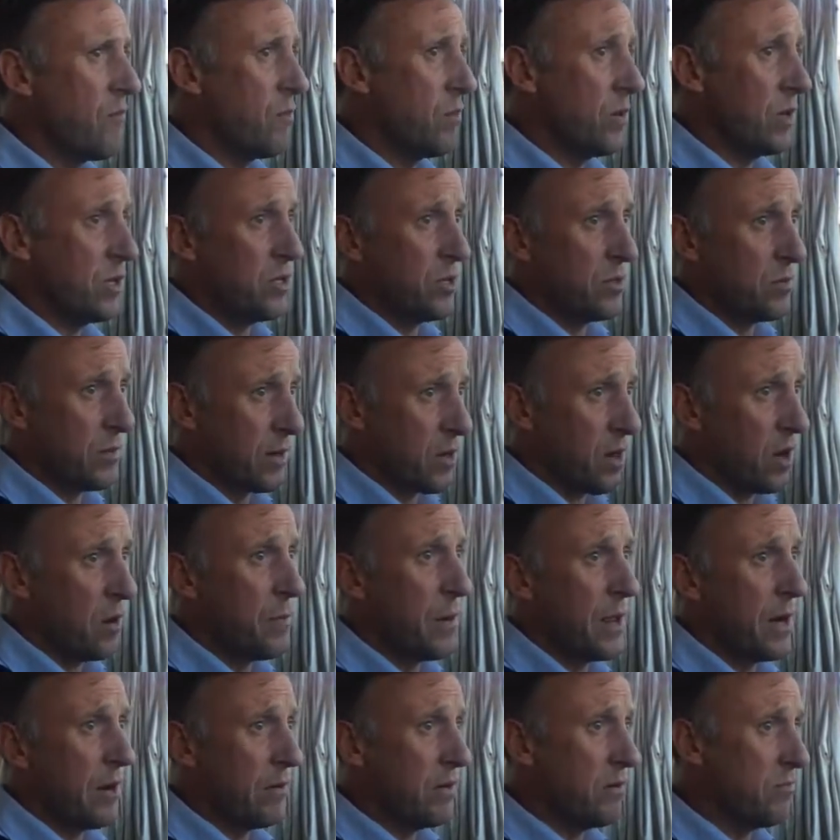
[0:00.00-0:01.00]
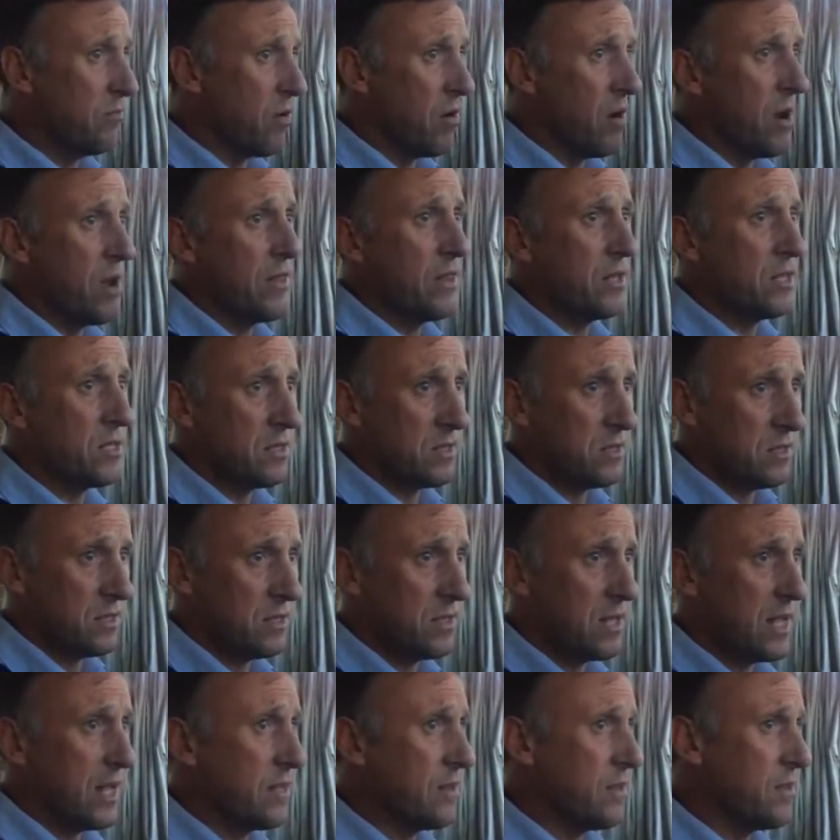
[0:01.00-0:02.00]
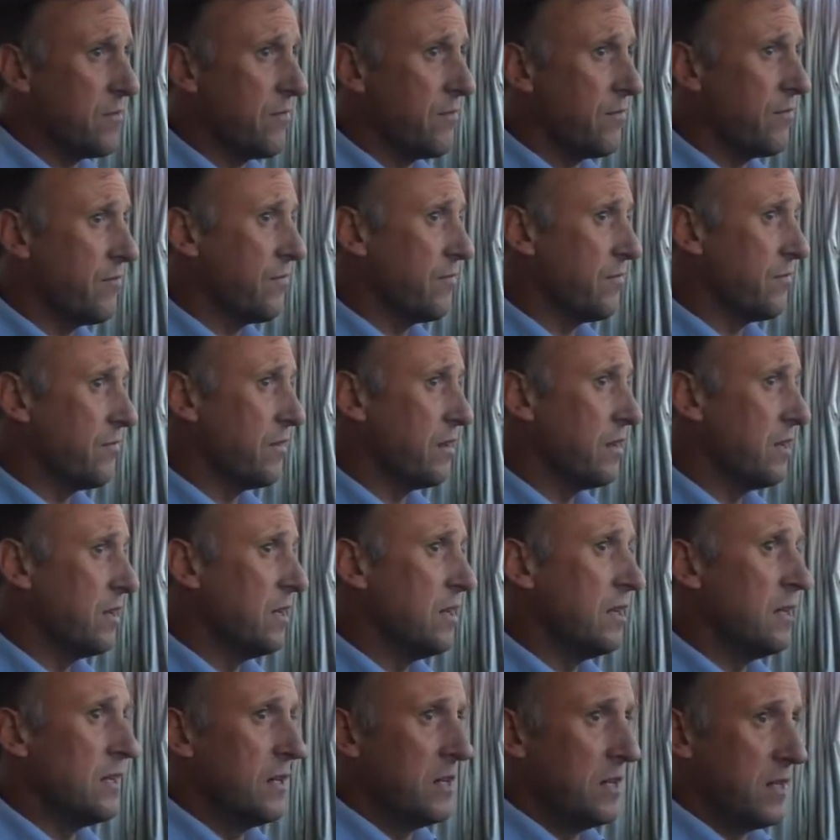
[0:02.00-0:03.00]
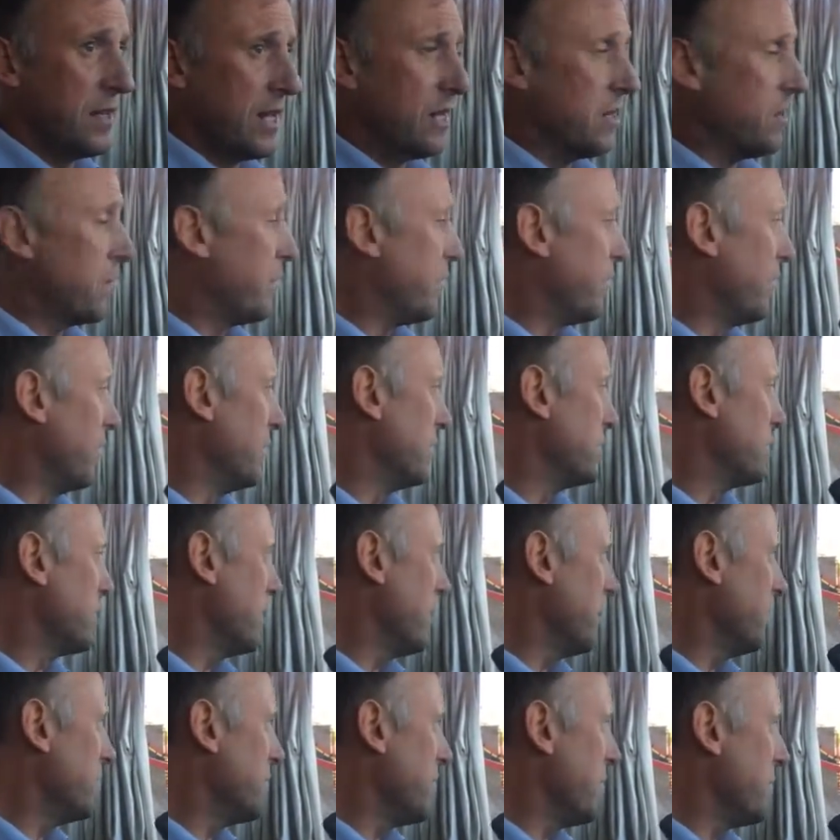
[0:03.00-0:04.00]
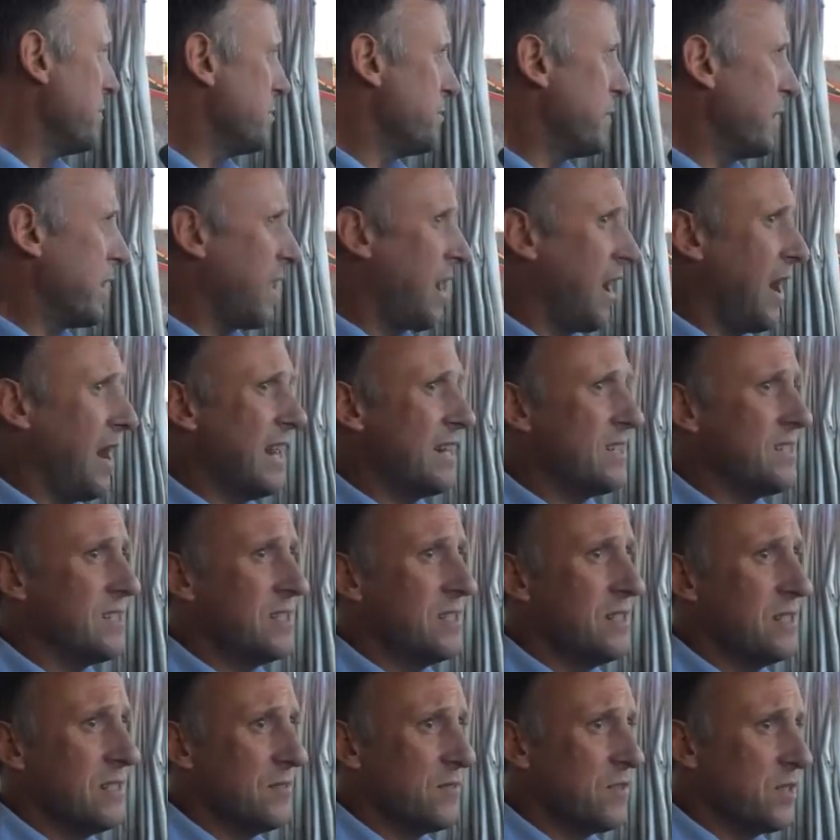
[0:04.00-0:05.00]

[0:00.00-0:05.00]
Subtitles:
We should have got a penalty right at the end of the first half. Jammy's been clattered.